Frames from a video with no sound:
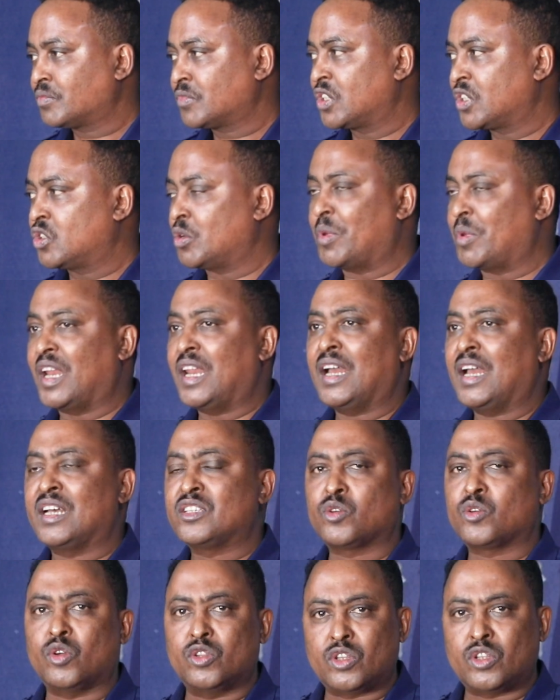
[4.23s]
Somalia
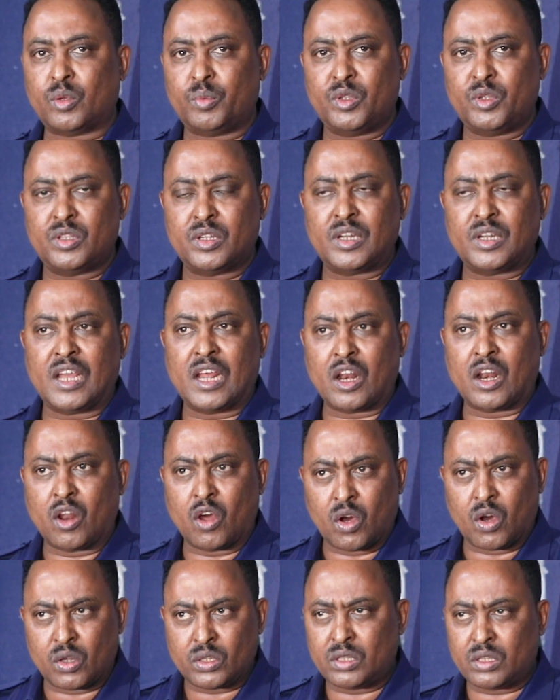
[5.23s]
has contributed a
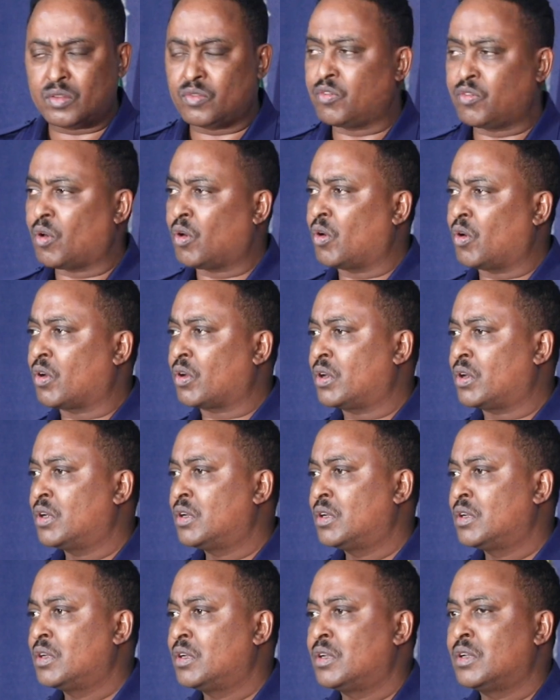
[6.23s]
lot for
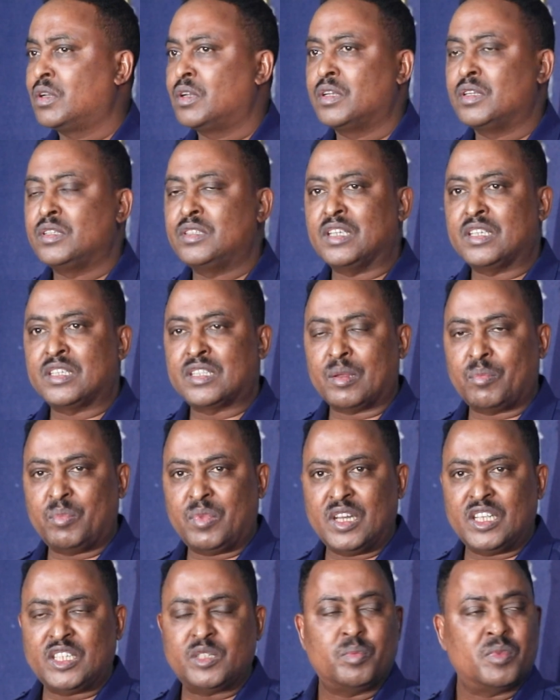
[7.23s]
the
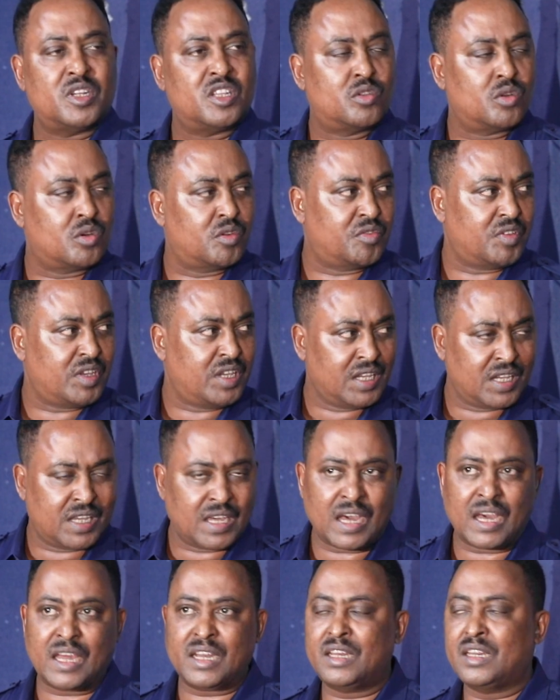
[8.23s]
establishment of
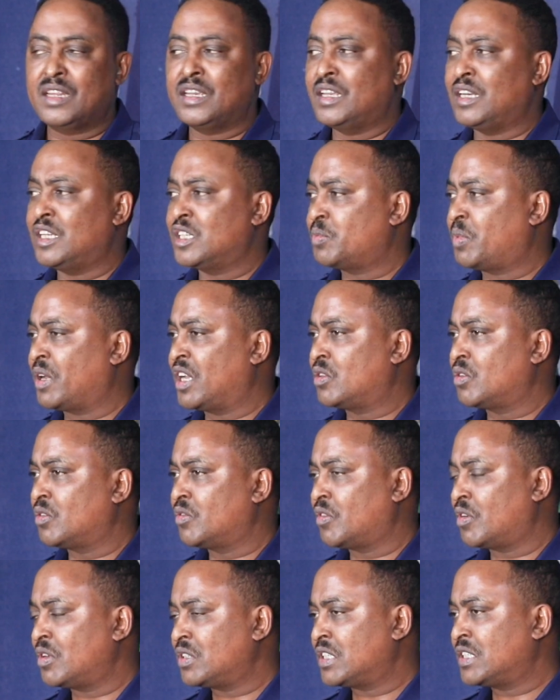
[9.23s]
IGAD in spite
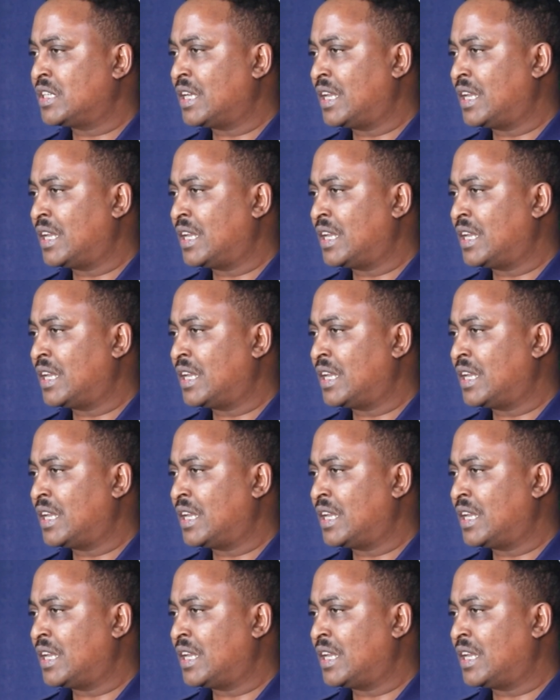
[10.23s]
of all the